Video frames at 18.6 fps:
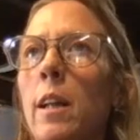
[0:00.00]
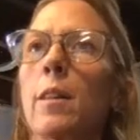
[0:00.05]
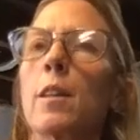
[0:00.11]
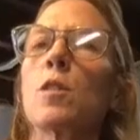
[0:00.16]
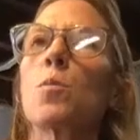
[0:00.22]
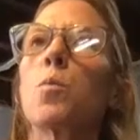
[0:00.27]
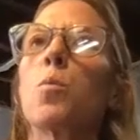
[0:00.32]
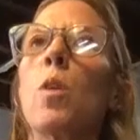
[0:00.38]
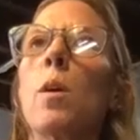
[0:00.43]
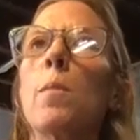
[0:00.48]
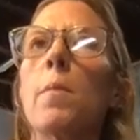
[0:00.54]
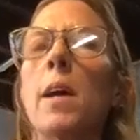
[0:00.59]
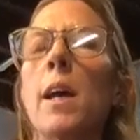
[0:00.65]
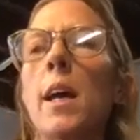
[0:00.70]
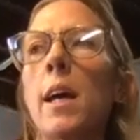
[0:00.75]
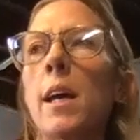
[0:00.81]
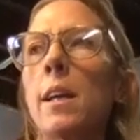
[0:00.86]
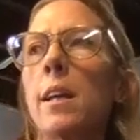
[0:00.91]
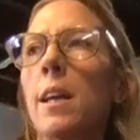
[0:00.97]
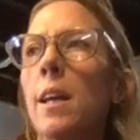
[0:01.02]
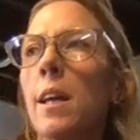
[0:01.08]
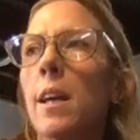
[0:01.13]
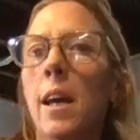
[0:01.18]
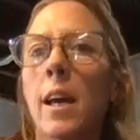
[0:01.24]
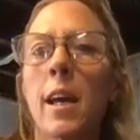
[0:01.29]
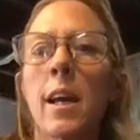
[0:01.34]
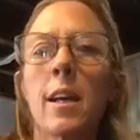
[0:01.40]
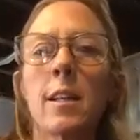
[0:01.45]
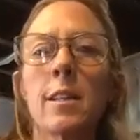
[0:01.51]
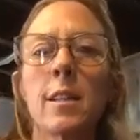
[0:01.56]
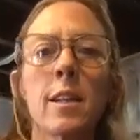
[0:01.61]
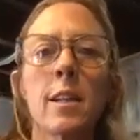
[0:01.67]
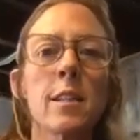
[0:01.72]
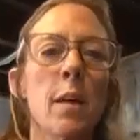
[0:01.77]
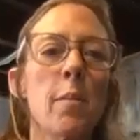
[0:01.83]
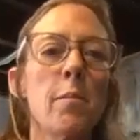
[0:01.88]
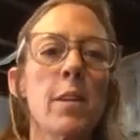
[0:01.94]
this woman is
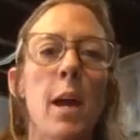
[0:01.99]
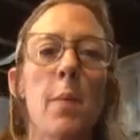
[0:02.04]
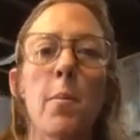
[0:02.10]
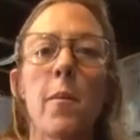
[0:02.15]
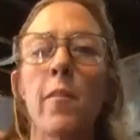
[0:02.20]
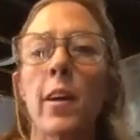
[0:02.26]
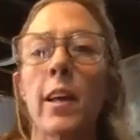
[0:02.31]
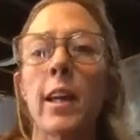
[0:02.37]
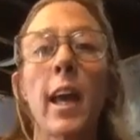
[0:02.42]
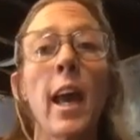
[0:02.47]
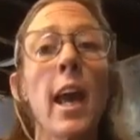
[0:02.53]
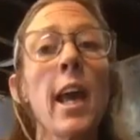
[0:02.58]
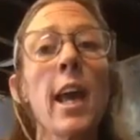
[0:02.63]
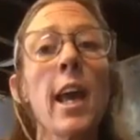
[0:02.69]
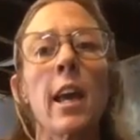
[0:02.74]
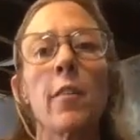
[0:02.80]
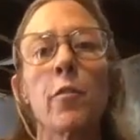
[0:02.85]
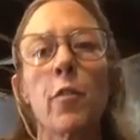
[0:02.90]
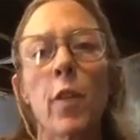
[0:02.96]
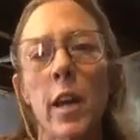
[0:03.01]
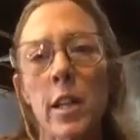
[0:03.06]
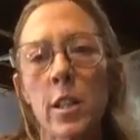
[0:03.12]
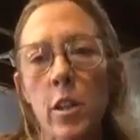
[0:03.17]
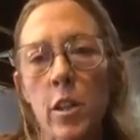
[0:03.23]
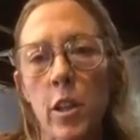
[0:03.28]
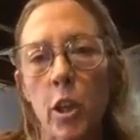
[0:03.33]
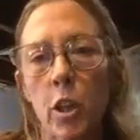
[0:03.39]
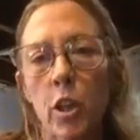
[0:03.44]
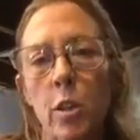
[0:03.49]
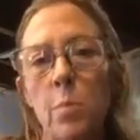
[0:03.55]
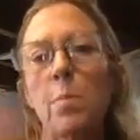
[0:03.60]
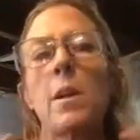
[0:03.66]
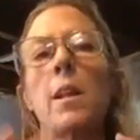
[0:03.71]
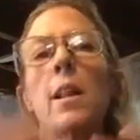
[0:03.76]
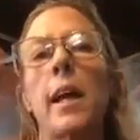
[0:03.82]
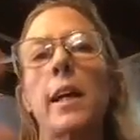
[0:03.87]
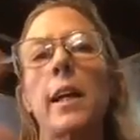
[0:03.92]
in some type of a cave, right? So there could
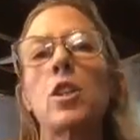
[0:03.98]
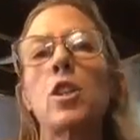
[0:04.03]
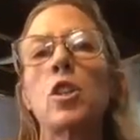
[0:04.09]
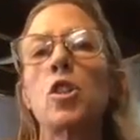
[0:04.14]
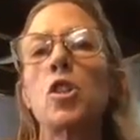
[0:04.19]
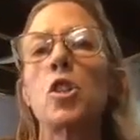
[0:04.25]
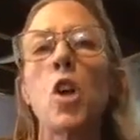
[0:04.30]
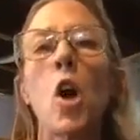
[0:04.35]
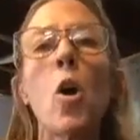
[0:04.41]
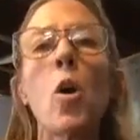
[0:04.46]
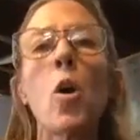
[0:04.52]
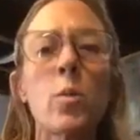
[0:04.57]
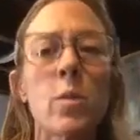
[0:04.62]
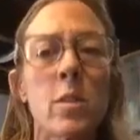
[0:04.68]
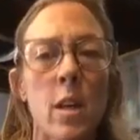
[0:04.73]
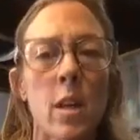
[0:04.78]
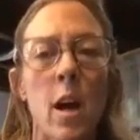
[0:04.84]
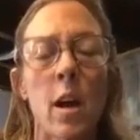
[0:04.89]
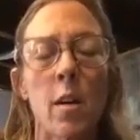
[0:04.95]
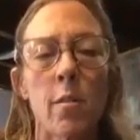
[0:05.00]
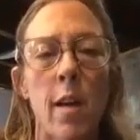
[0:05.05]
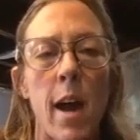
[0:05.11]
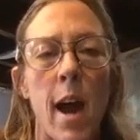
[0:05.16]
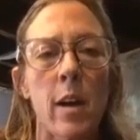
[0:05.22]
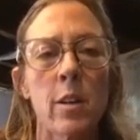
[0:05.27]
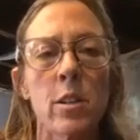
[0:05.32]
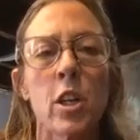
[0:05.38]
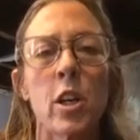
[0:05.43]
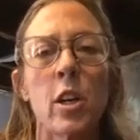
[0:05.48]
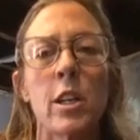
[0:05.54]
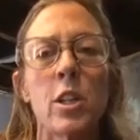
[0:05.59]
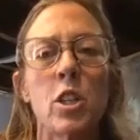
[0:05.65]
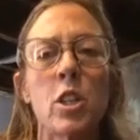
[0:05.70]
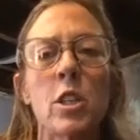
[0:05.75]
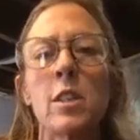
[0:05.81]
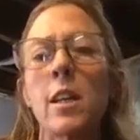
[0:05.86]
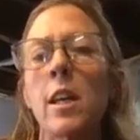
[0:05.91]
be like stones around her and
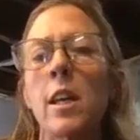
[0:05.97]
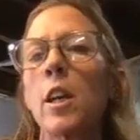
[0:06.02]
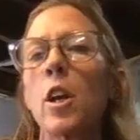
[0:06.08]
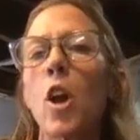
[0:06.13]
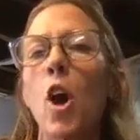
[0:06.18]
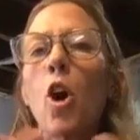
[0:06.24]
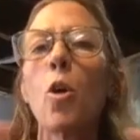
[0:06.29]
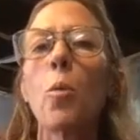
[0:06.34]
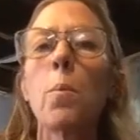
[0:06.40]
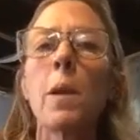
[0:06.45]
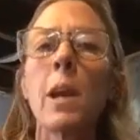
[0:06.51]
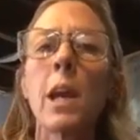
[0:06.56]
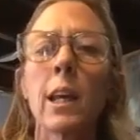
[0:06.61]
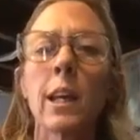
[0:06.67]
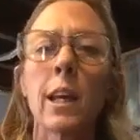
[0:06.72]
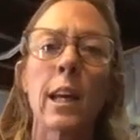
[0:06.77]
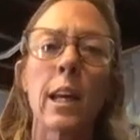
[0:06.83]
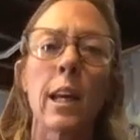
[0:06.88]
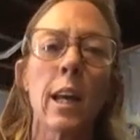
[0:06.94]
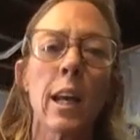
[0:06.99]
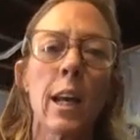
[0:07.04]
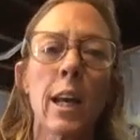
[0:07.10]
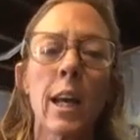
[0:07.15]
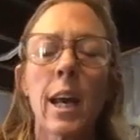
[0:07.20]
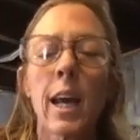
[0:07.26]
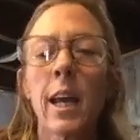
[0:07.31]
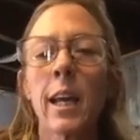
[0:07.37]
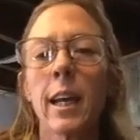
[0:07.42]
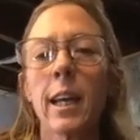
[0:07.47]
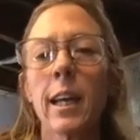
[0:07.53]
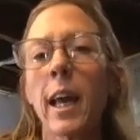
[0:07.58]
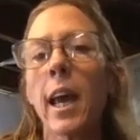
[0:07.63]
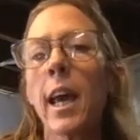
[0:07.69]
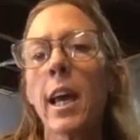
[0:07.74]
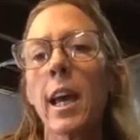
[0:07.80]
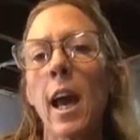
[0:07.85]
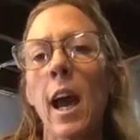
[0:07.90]
she's in an opening in a cave.